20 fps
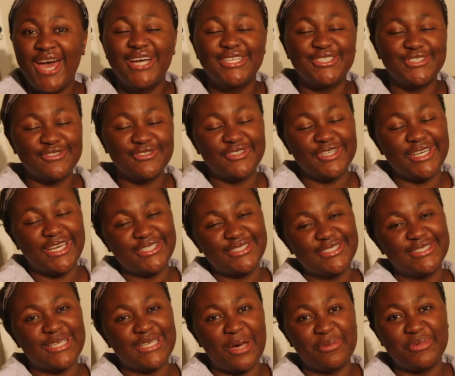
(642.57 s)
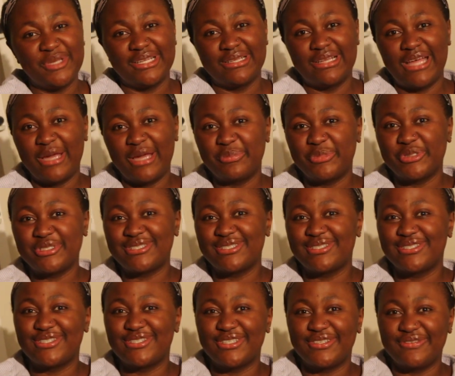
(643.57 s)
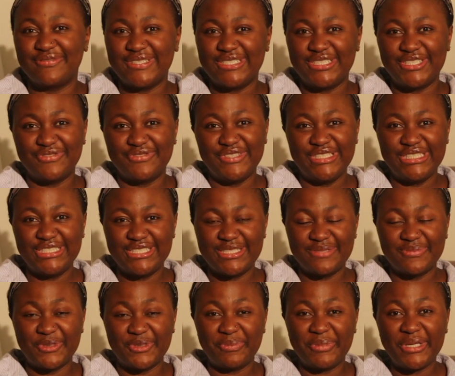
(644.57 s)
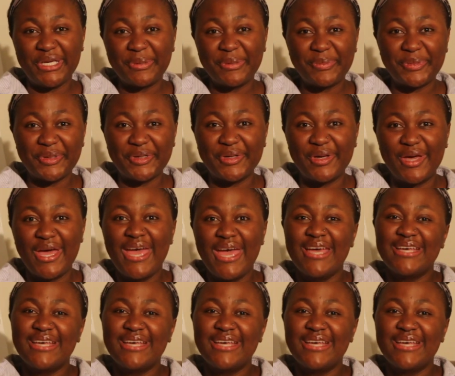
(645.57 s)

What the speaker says: Don't forget to tap that like button so the video reaches more people.